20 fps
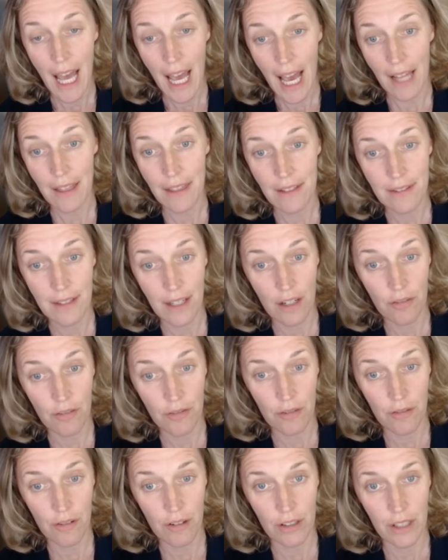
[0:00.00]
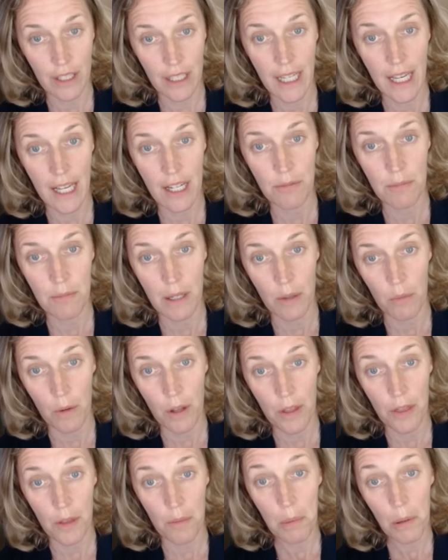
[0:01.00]
at the Center for Rural Engagement
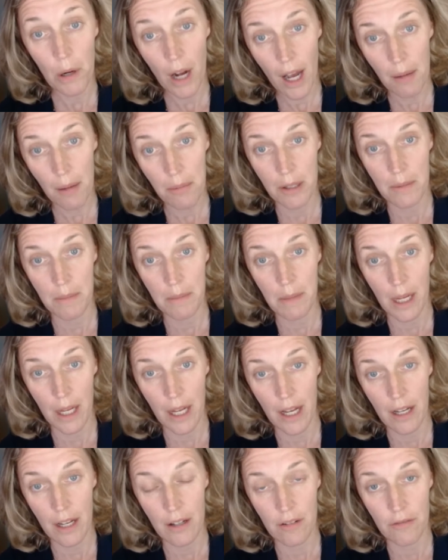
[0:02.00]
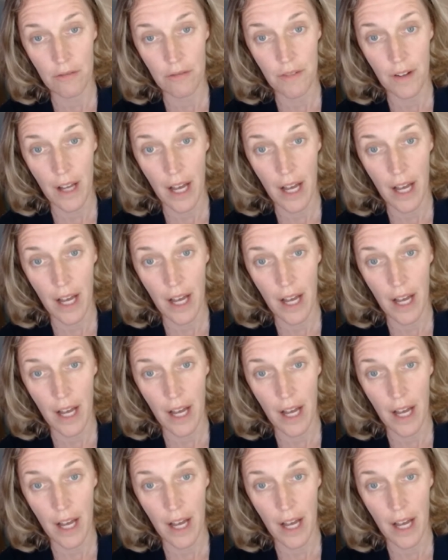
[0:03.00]
with the problem of